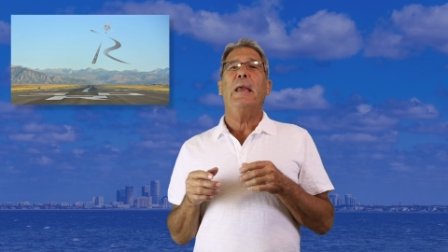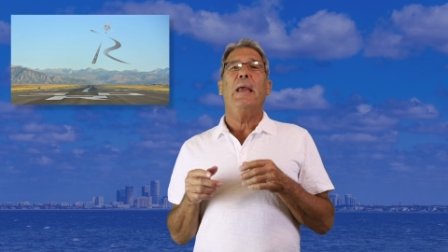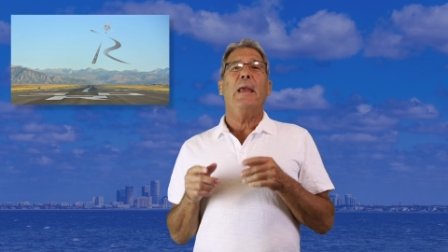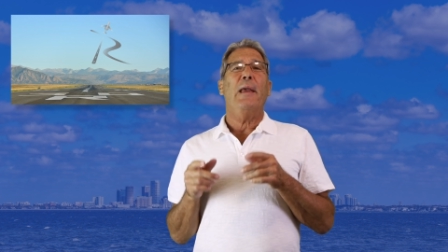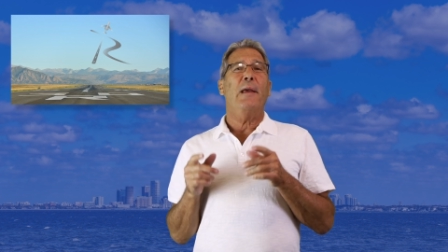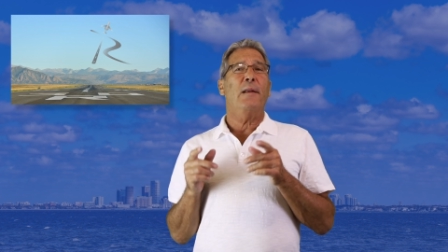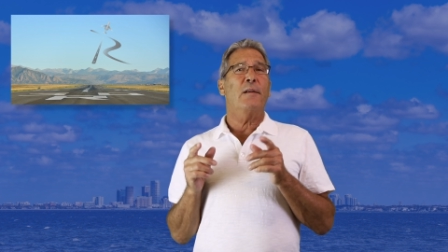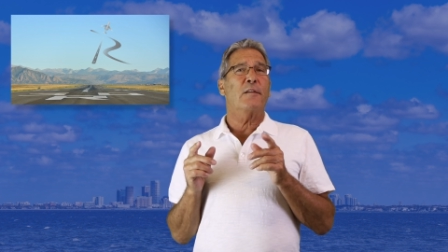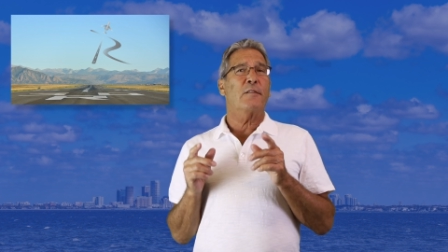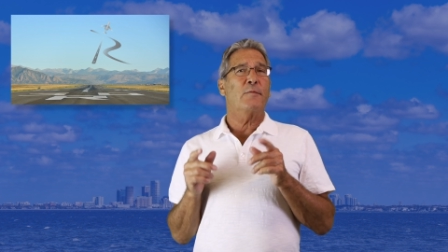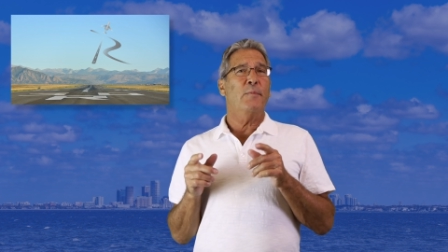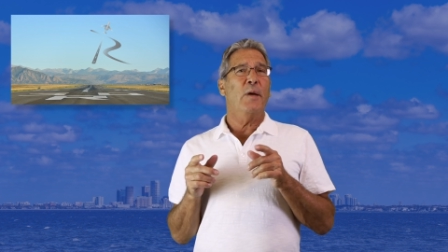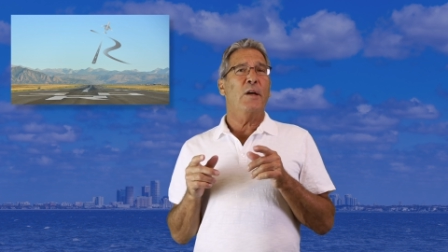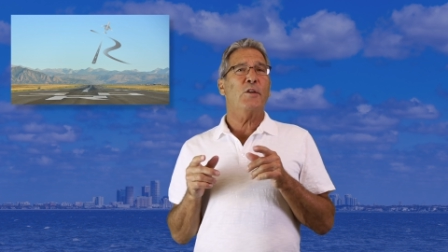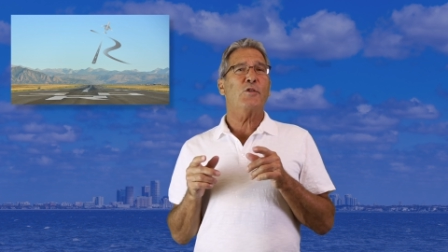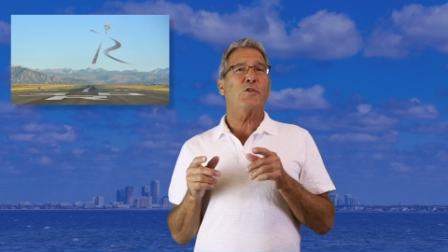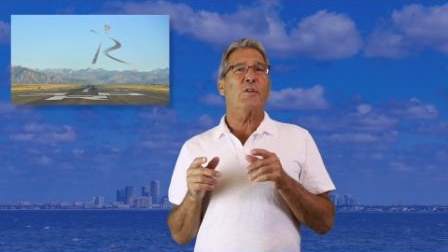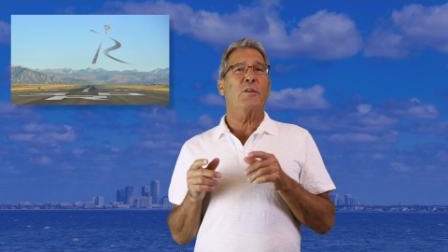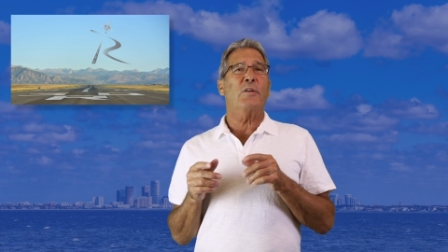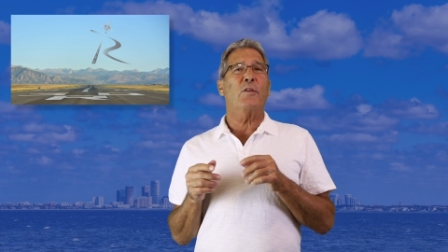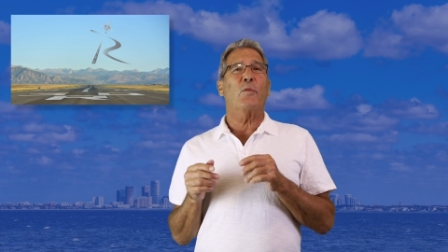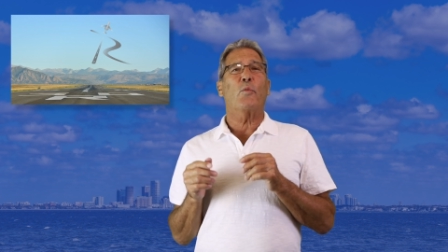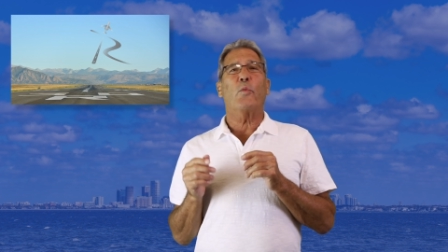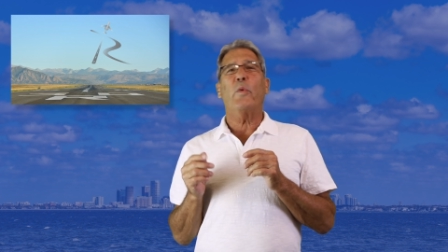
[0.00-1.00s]
And as
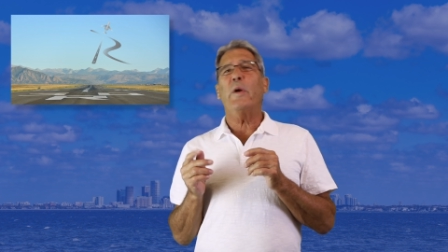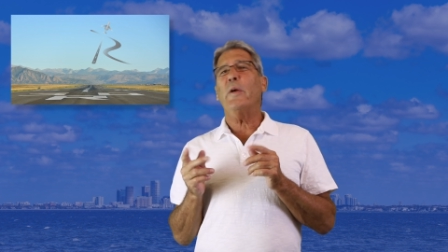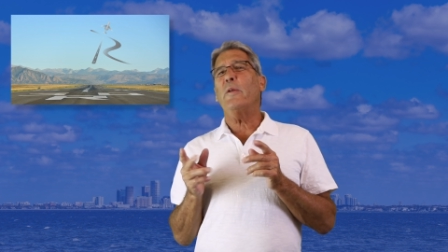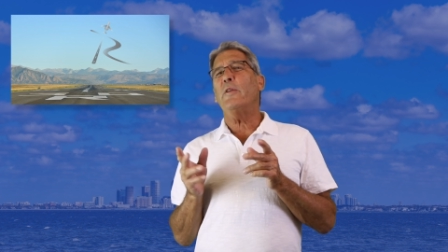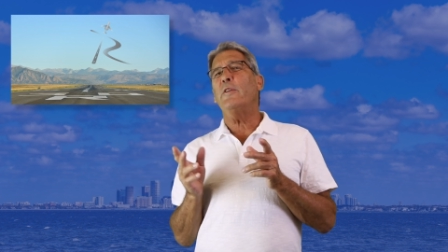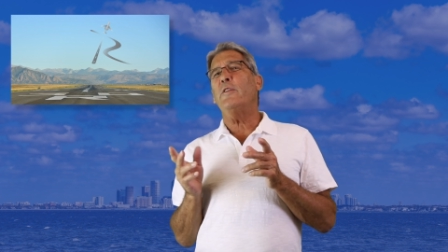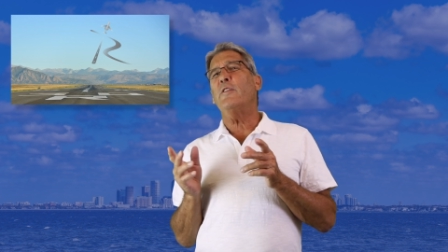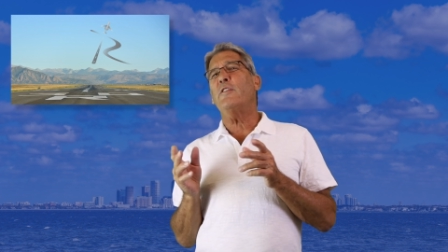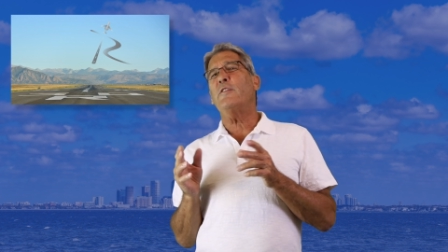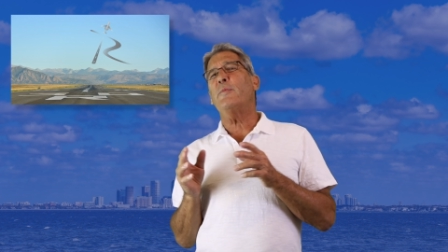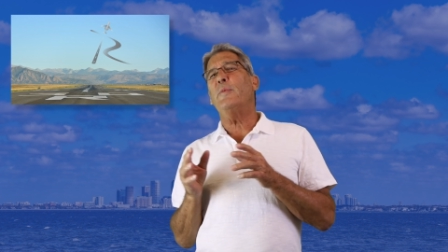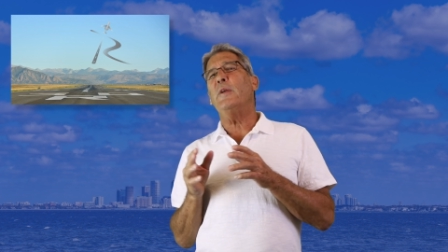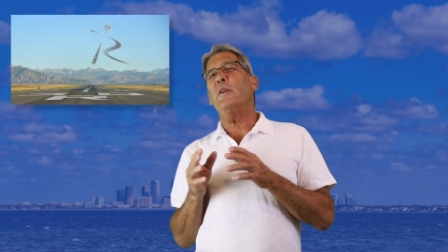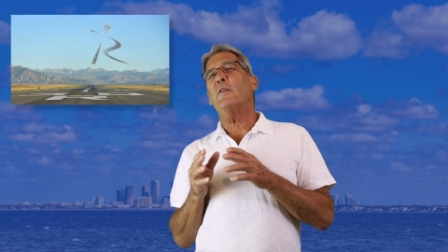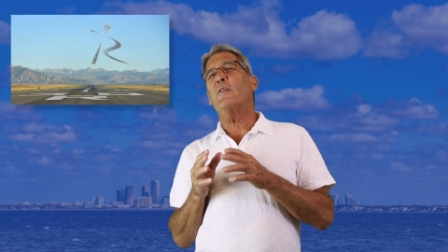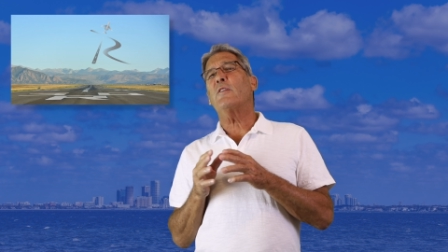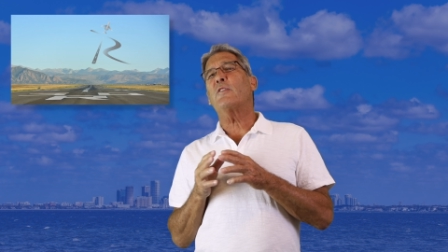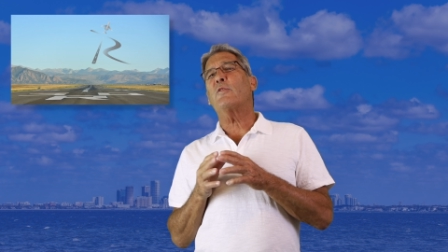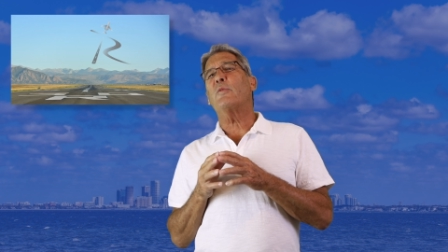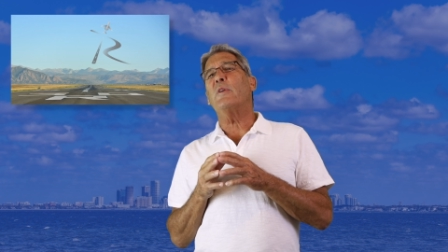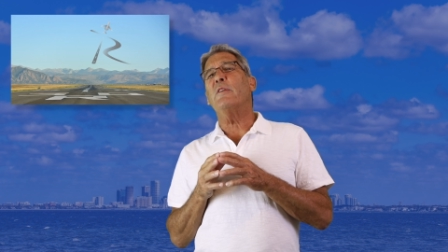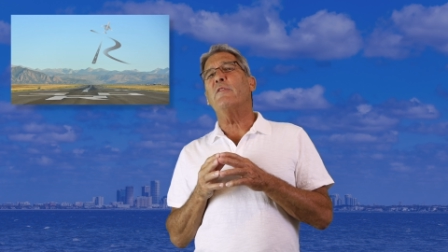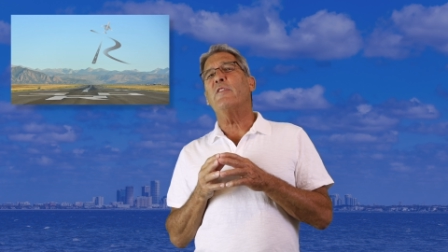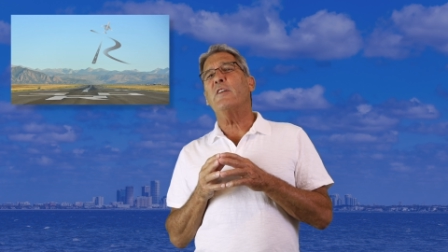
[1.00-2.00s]
mentioned, rarely do
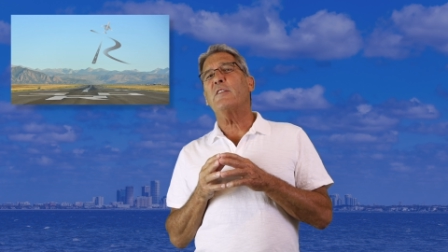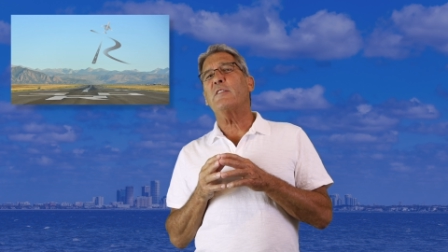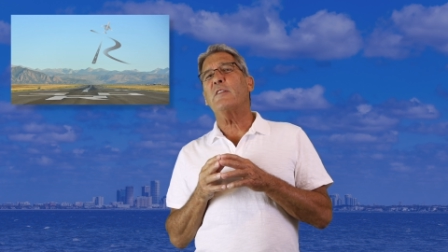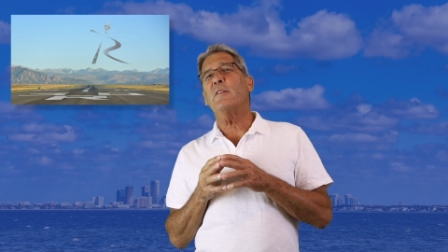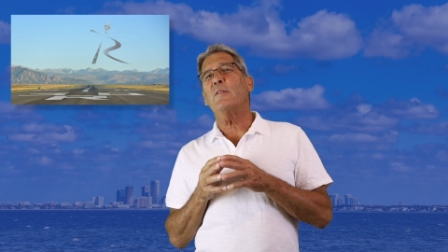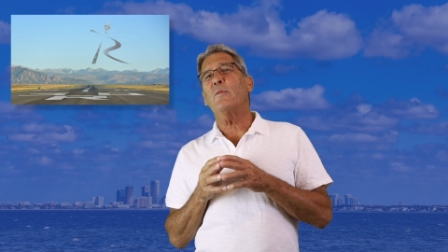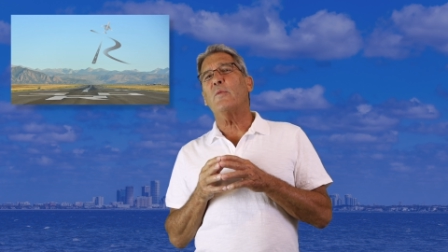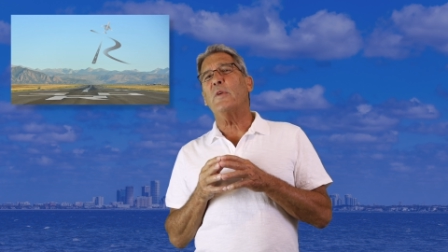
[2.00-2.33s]
speakers revisit,